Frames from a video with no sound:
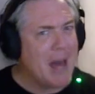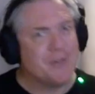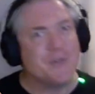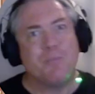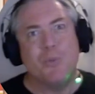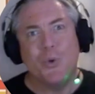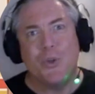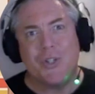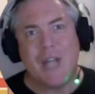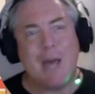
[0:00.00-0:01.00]
build a
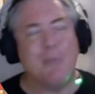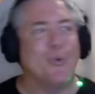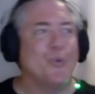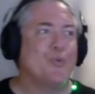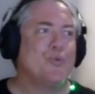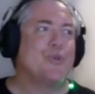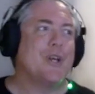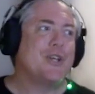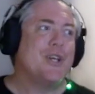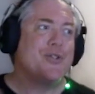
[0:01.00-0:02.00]
table, get the
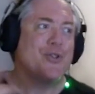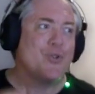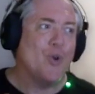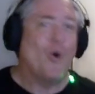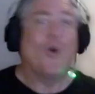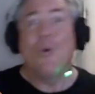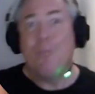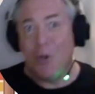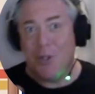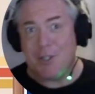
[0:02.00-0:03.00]
kids to draw, build in
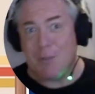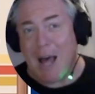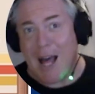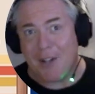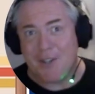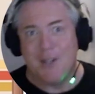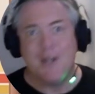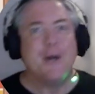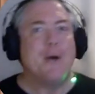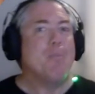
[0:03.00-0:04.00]
some art.
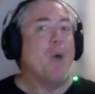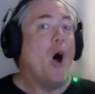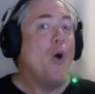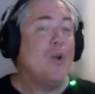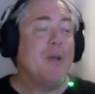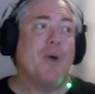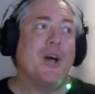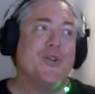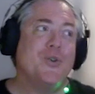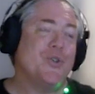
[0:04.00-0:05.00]
Only by
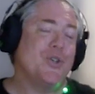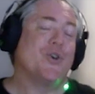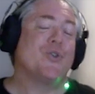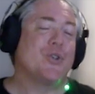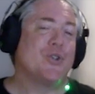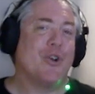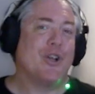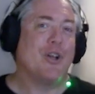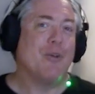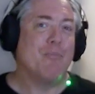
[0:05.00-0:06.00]
using your
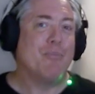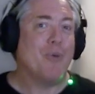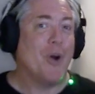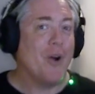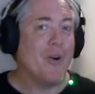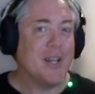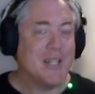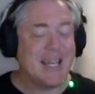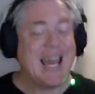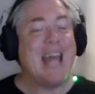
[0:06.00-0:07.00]
cross-curriculum priorities
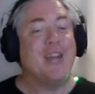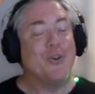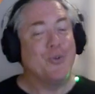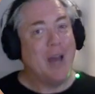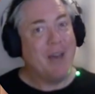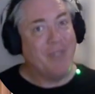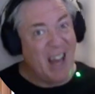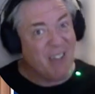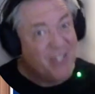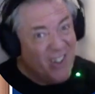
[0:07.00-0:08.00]
can you have enough
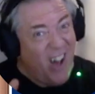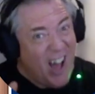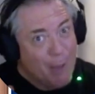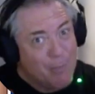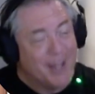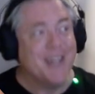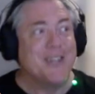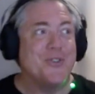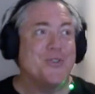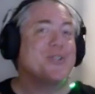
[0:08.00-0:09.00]
time to do
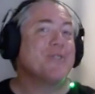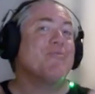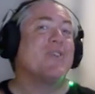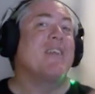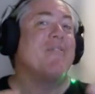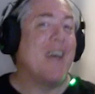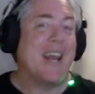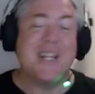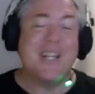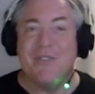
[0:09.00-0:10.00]
some really fun
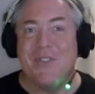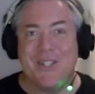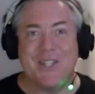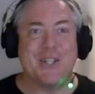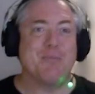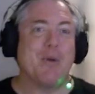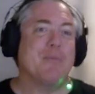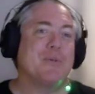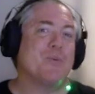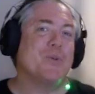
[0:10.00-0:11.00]
activities and experiments with
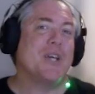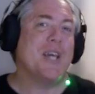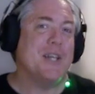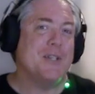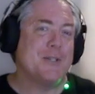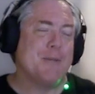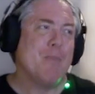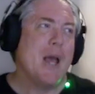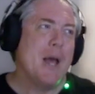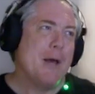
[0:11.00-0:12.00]
your kids.
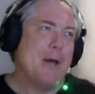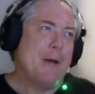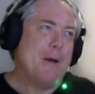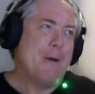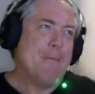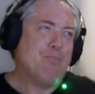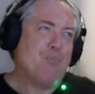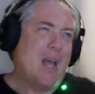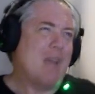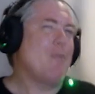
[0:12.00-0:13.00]
And
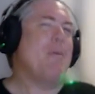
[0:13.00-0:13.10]
remember,